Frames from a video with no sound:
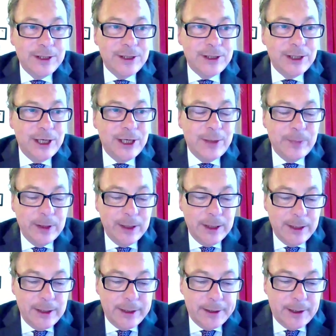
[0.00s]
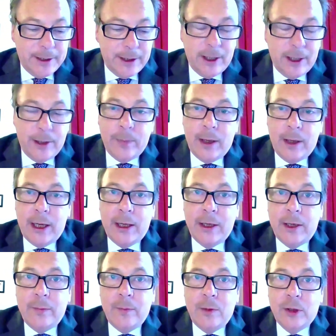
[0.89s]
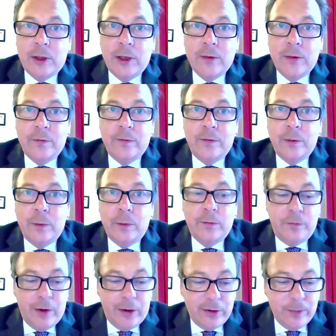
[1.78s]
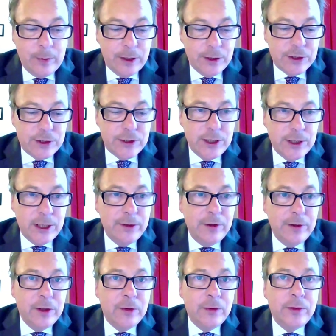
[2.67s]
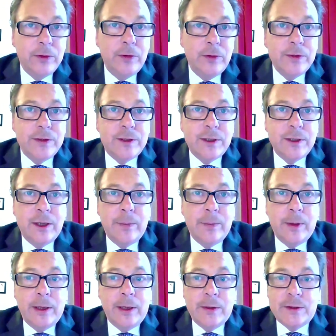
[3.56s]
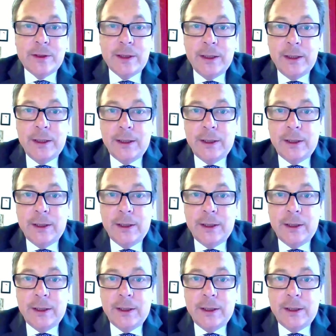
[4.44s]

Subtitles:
AGGM, and I'm looking forward very much to hearing your thoughts about